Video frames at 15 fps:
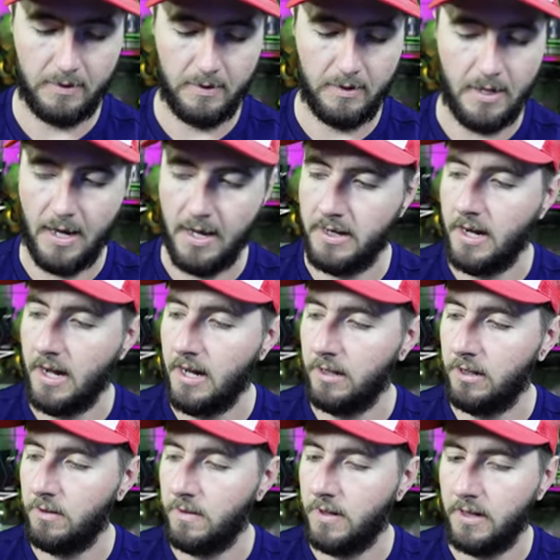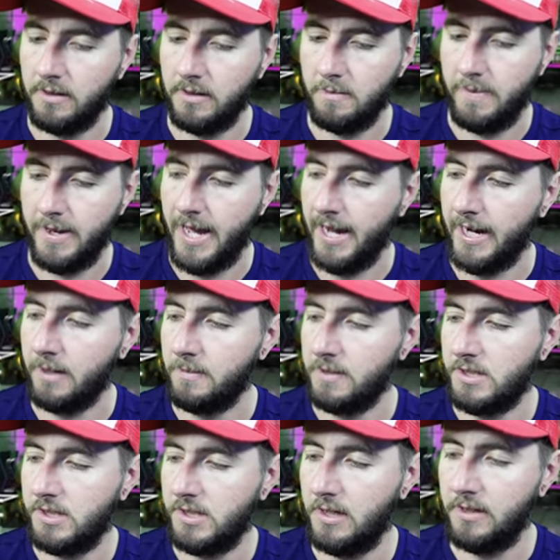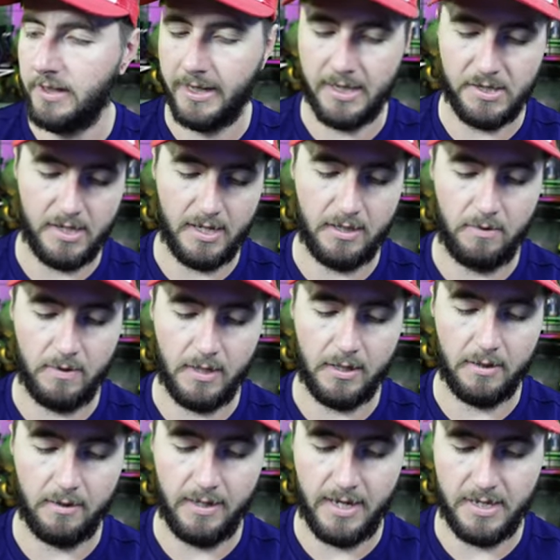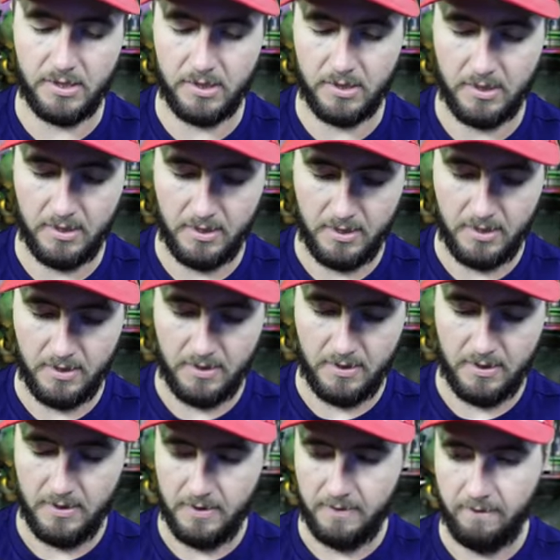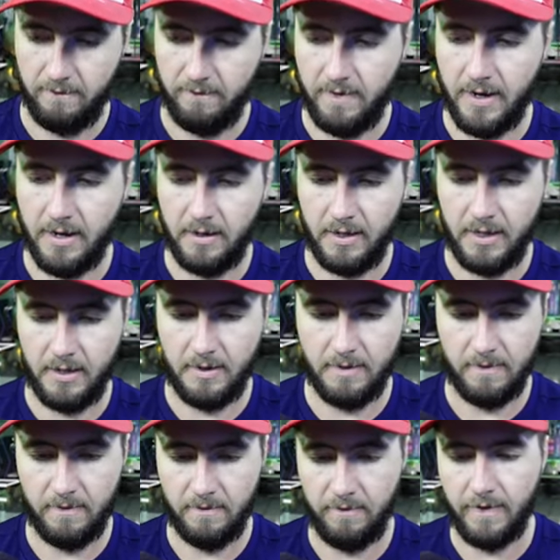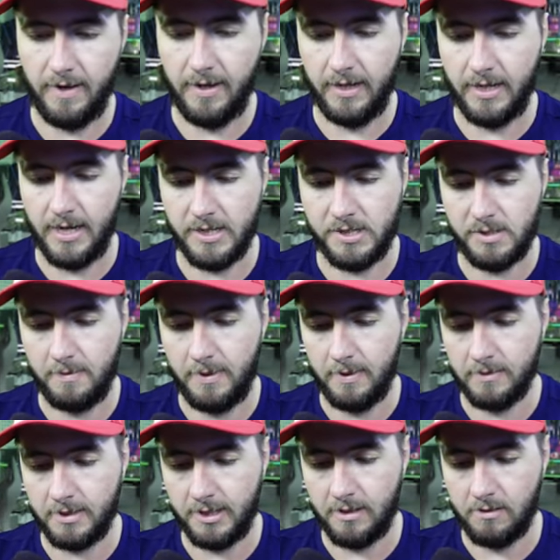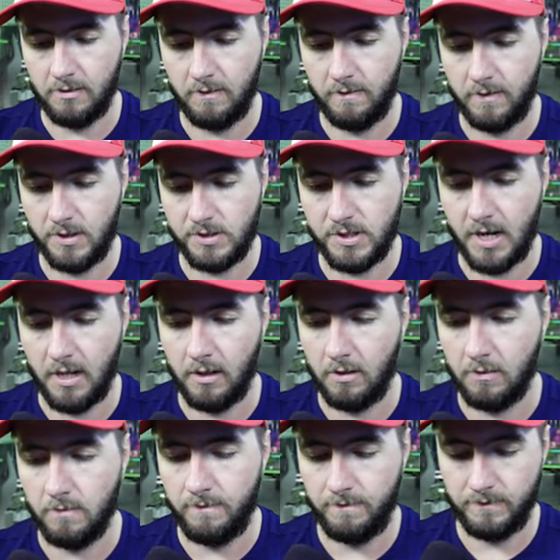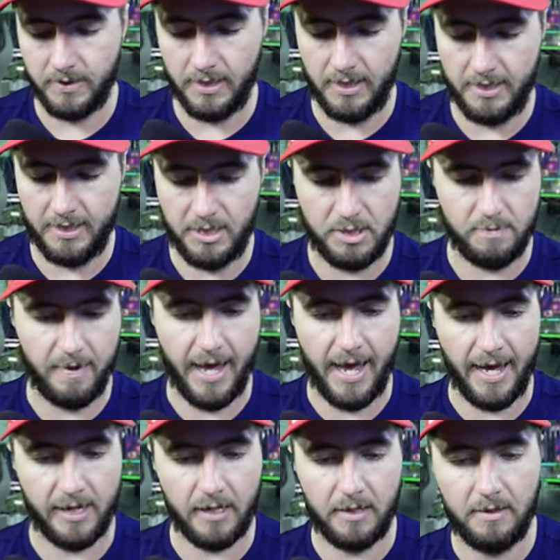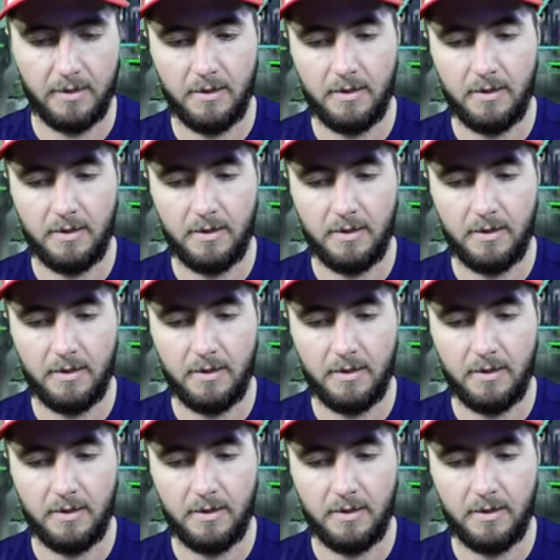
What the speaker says: non-holo on the back. But still, like I said, dude, nonetheless, very, very nice to be able to get a reverse holo in each pack.